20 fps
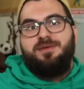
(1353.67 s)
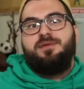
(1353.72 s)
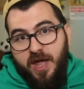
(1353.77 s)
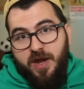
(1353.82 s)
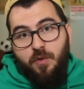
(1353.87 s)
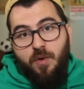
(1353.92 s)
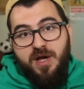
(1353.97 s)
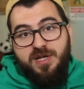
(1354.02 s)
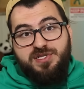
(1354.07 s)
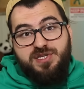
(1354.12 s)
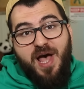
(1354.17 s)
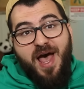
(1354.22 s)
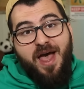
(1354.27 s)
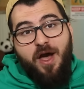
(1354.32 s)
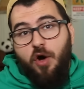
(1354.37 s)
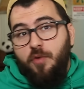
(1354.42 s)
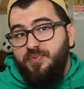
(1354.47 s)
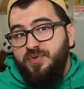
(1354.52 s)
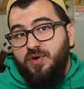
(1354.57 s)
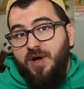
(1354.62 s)
Anyways, I
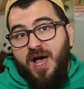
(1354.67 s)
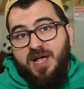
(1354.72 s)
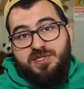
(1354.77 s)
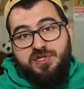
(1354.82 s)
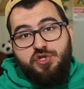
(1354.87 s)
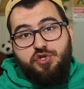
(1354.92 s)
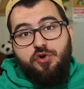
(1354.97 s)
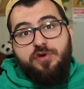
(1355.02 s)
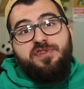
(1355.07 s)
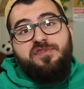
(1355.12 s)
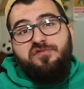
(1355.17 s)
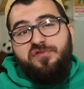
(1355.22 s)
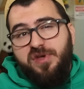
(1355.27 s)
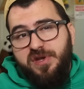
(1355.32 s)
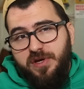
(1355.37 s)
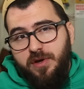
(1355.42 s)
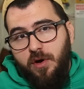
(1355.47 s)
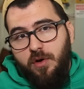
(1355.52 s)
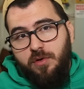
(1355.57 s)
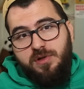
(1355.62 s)
hope you guys enjoyed the
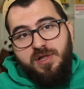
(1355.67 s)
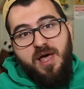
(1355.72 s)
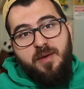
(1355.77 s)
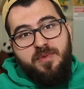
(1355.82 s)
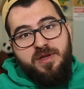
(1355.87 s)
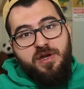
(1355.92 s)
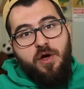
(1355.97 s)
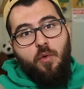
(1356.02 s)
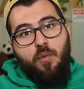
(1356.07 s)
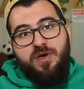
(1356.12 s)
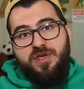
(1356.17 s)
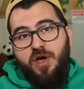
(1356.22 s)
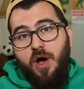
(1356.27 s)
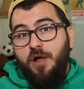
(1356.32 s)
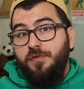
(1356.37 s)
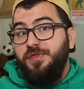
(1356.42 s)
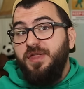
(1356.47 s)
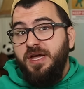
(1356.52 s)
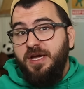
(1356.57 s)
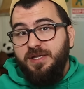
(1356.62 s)
video. Let me know what
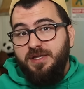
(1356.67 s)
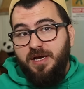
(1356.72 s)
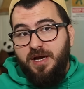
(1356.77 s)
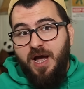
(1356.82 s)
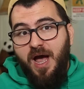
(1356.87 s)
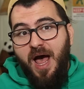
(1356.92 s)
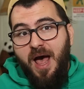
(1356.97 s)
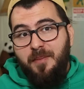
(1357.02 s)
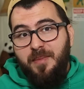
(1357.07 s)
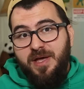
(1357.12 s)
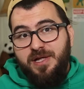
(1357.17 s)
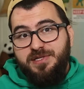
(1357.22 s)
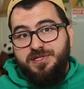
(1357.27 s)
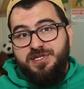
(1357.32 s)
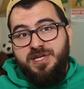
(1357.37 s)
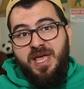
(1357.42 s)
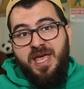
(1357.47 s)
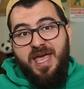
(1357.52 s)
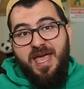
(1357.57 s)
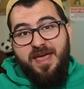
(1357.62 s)
y'all think in the
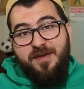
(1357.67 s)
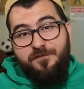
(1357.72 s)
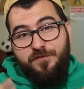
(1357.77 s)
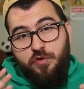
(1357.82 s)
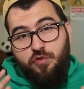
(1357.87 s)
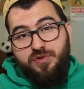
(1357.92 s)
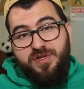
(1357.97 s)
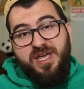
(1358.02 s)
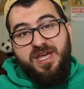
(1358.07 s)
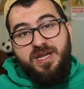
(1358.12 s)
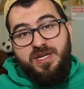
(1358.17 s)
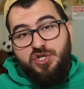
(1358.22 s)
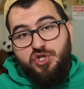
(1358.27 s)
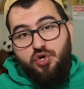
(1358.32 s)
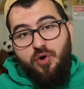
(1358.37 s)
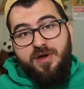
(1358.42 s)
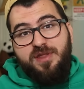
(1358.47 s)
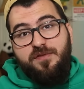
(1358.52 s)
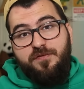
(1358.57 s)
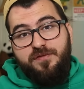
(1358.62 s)
comments. If you did
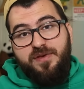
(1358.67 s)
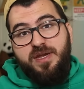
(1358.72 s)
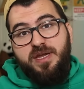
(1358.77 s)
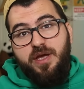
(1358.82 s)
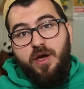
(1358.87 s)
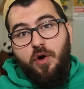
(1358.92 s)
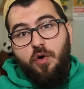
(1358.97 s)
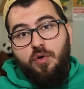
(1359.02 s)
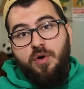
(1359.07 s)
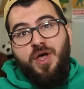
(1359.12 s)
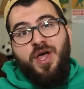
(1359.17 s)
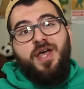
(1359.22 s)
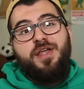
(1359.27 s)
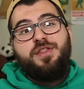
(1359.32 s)
enjoy the video,